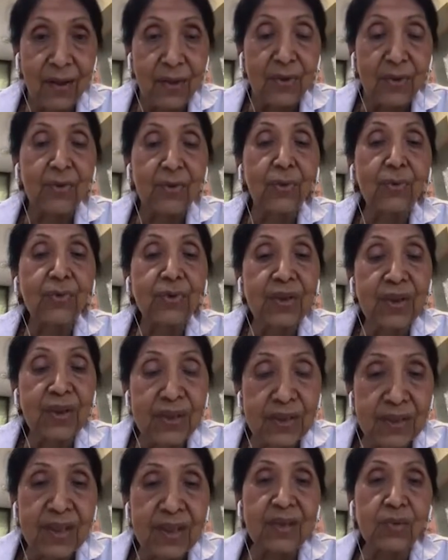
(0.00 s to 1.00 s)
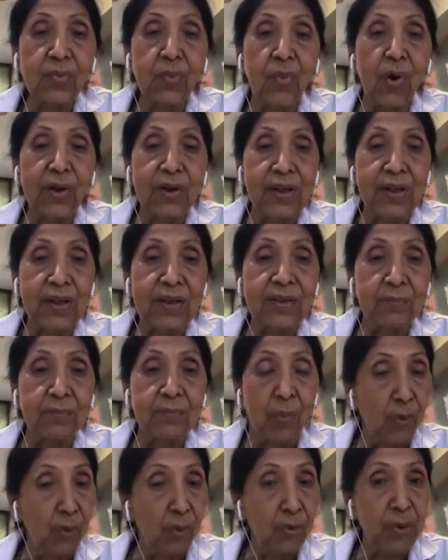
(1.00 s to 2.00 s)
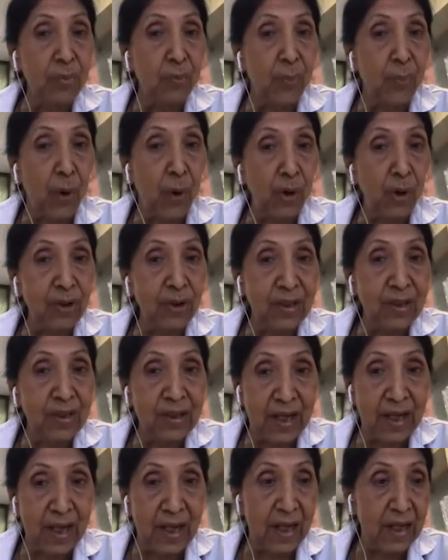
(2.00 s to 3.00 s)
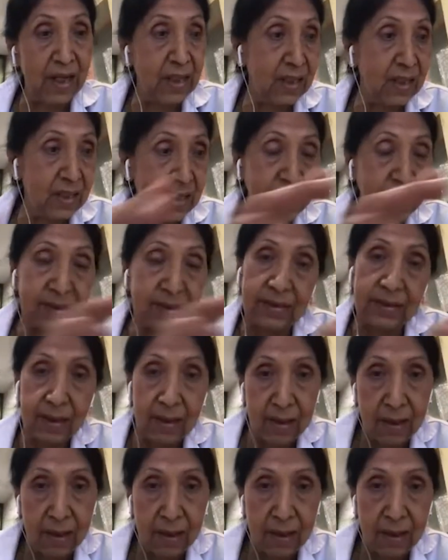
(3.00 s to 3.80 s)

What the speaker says: So this is what is more important in this,